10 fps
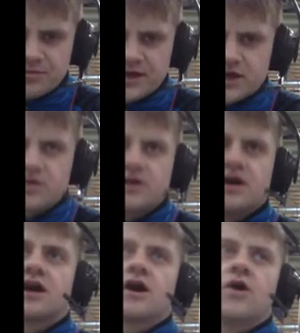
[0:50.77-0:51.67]
I'm here
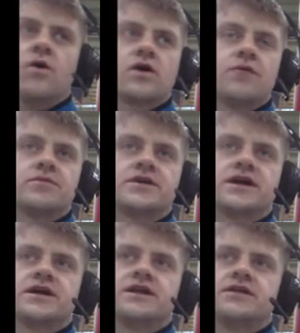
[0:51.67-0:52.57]

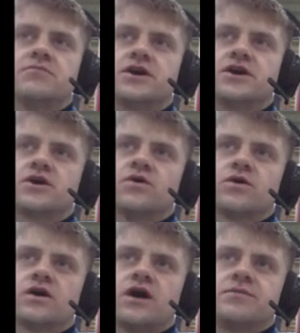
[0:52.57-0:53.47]
co-commentating. My
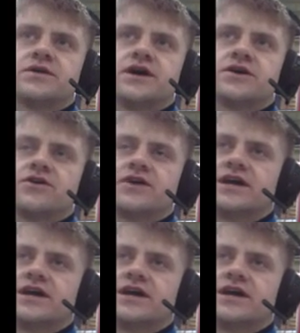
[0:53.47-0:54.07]
co-commentator